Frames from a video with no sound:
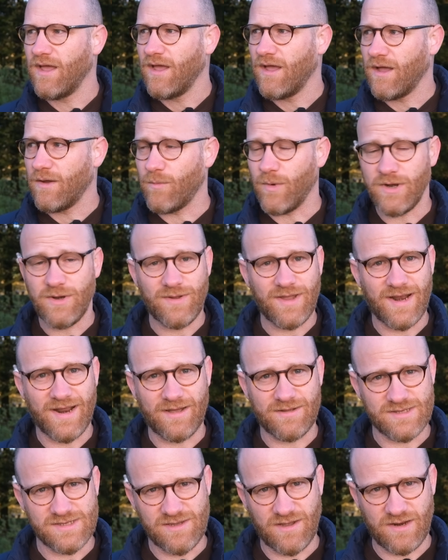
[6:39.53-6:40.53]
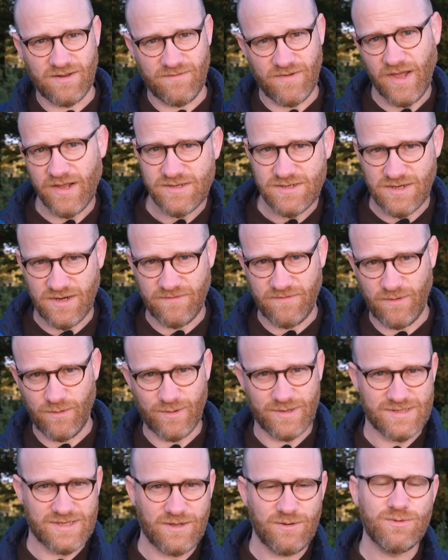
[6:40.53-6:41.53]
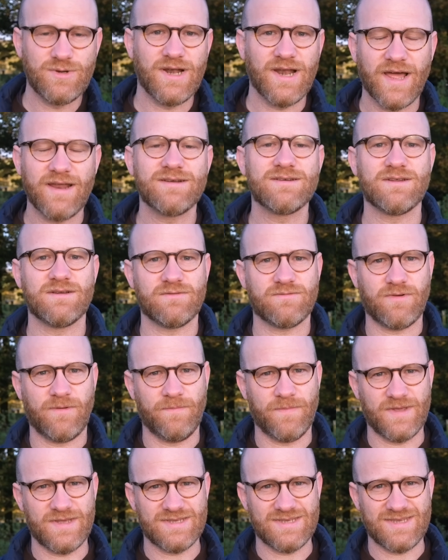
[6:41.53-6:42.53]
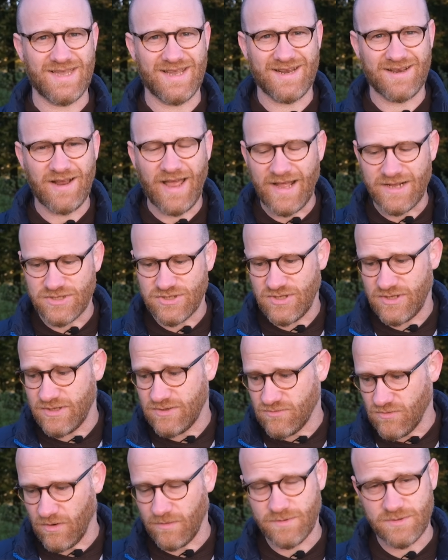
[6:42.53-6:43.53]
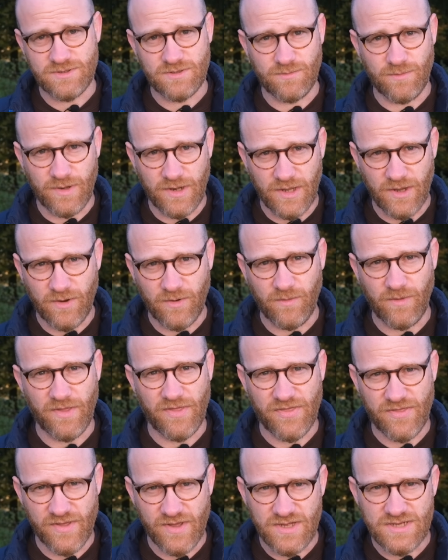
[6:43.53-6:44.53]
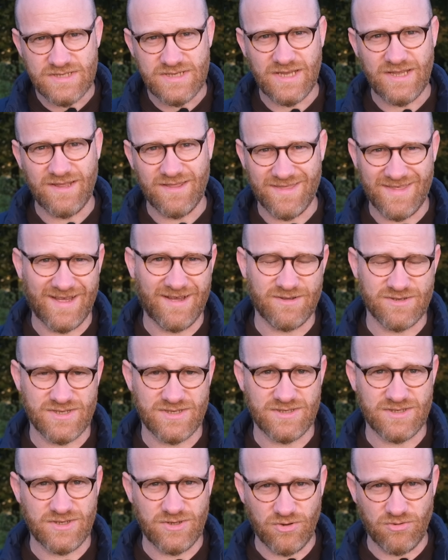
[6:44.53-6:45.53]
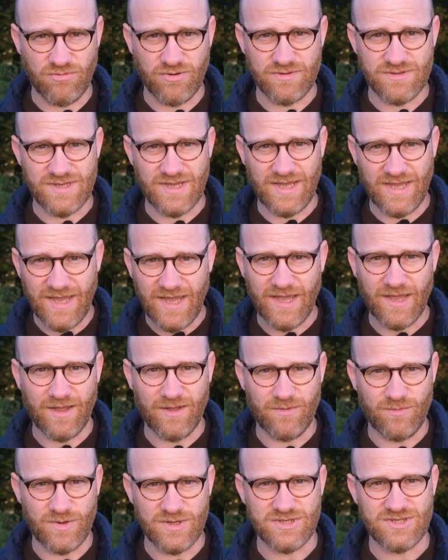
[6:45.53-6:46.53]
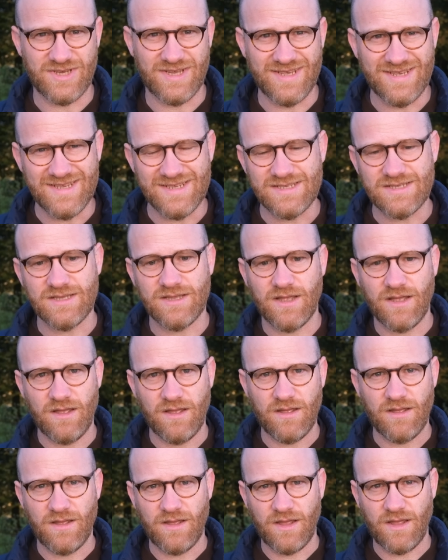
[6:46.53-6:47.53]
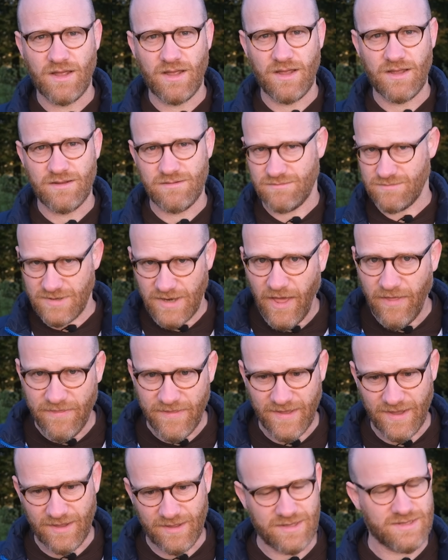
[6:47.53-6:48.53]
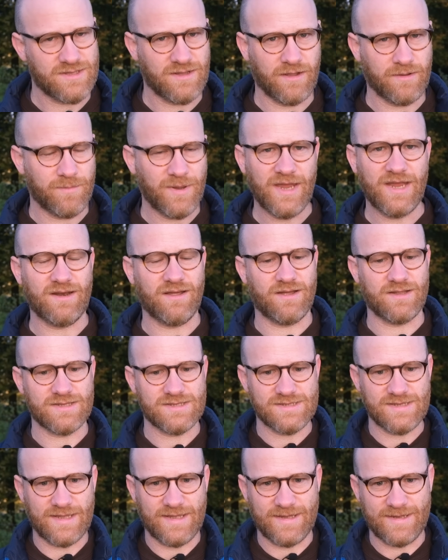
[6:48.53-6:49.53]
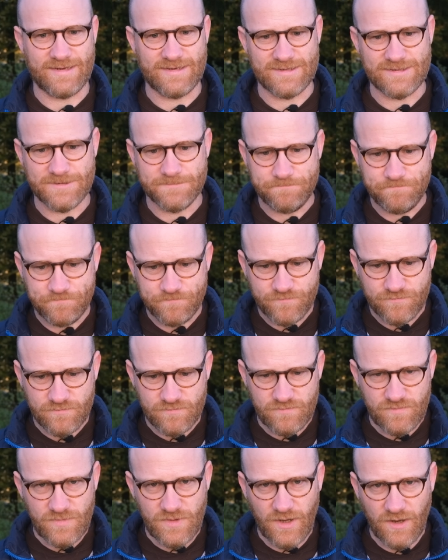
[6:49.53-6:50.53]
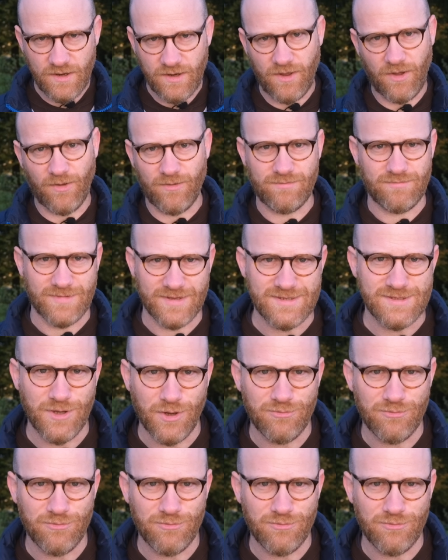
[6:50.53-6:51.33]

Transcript: When you get outside of London, if you exclude London from this, it actually drops to below 30,000 euros a year, which is nothing. It's like peanuts. And you know, there's